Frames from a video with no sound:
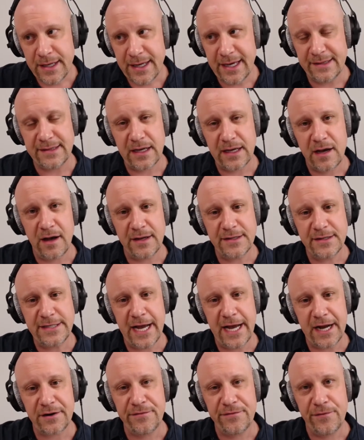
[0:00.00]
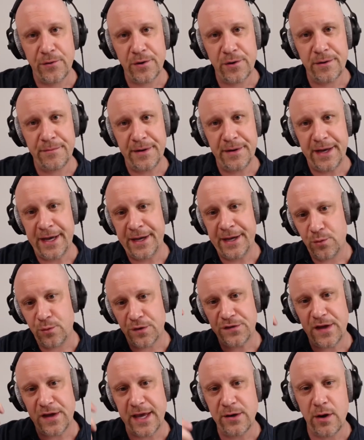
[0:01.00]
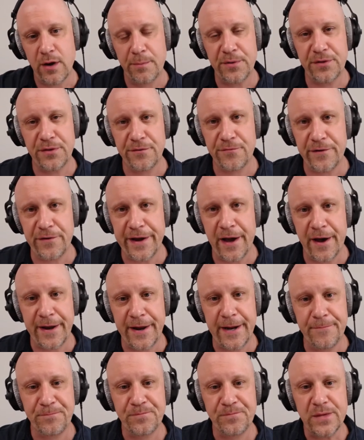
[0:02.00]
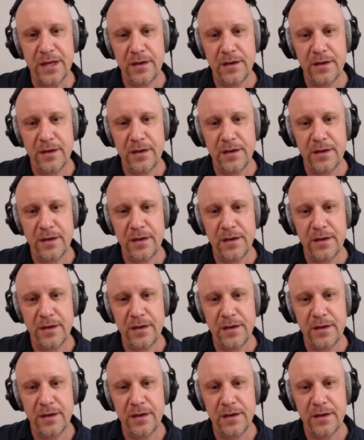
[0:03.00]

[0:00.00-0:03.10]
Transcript: hit the contact form, and we'll set you up with a free audit.